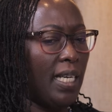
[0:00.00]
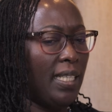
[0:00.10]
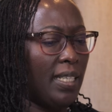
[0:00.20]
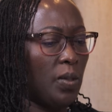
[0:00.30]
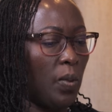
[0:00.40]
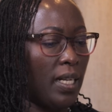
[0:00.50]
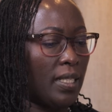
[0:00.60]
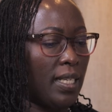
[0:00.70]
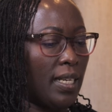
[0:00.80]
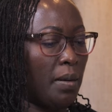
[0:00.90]
in this
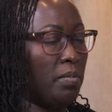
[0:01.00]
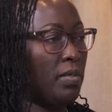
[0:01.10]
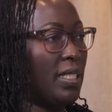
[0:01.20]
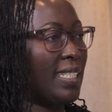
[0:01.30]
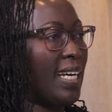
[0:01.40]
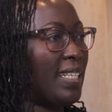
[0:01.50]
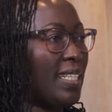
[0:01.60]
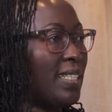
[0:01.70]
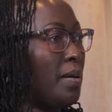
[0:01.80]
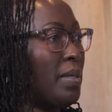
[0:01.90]
world and I'm
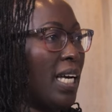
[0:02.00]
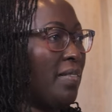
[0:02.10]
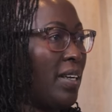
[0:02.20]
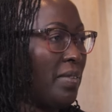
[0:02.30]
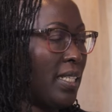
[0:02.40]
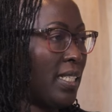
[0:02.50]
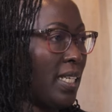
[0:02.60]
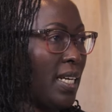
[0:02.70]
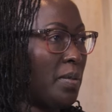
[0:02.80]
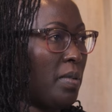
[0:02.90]
discussing something I've never
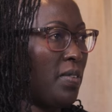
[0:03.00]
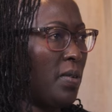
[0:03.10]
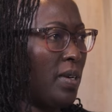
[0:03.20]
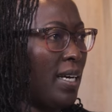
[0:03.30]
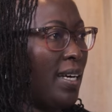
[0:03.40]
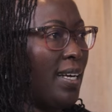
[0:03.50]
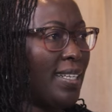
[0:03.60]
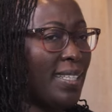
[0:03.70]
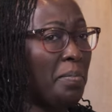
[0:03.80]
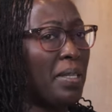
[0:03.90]
discussed mm, before,
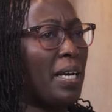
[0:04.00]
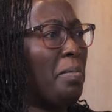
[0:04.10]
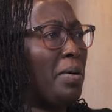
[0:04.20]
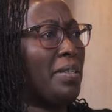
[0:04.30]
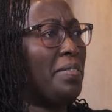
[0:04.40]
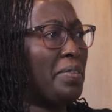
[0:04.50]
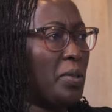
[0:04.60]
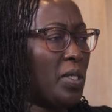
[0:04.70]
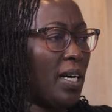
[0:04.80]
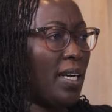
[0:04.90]
mm. something about the
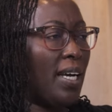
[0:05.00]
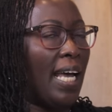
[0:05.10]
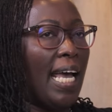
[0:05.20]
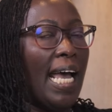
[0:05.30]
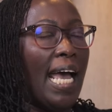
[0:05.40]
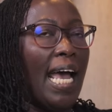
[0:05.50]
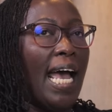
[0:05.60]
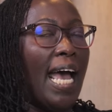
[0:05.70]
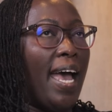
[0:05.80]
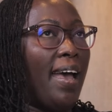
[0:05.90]
future. Mm.
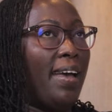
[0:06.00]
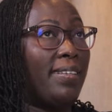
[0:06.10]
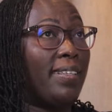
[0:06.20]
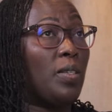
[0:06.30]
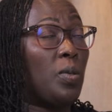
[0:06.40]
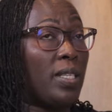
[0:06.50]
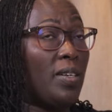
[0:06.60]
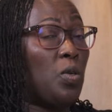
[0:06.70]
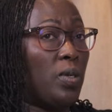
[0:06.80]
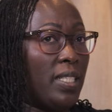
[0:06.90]
And it was a
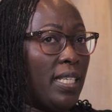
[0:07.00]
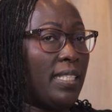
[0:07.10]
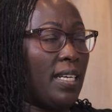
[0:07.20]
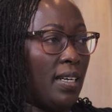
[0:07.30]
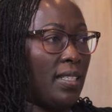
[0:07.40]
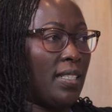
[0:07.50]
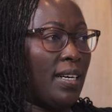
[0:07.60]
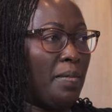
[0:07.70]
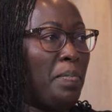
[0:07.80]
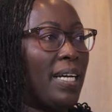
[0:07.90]
daunting task,
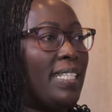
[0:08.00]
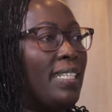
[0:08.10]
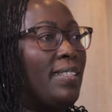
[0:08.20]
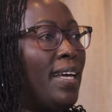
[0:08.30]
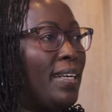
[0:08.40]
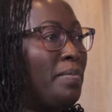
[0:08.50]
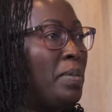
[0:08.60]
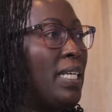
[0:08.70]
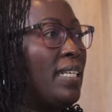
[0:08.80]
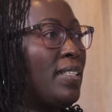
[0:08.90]
mm. but it then
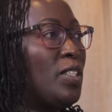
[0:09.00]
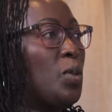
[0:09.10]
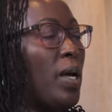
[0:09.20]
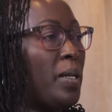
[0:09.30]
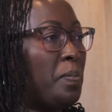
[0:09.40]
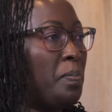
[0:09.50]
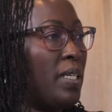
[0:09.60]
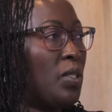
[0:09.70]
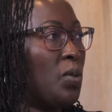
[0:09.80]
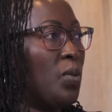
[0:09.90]
begins to help
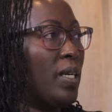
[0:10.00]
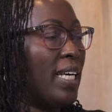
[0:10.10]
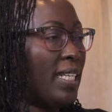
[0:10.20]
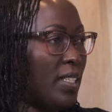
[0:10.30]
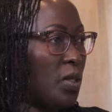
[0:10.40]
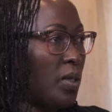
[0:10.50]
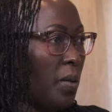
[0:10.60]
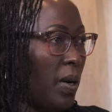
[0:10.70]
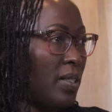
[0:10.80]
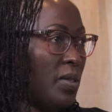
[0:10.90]
me to get into the
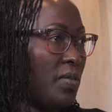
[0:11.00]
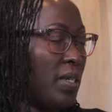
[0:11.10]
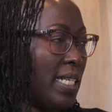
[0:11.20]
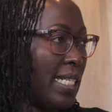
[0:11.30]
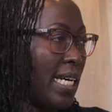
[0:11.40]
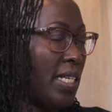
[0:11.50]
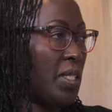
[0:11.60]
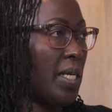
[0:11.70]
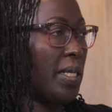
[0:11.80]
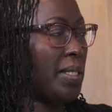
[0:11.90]
world of research
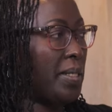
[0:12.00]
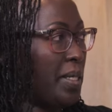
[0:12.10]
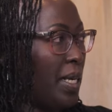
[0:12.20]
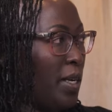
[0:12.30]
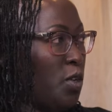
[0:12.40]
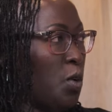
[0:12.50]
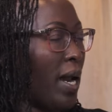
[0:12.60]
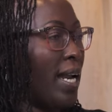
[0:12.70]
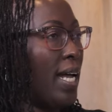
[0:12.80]
and you know, mm.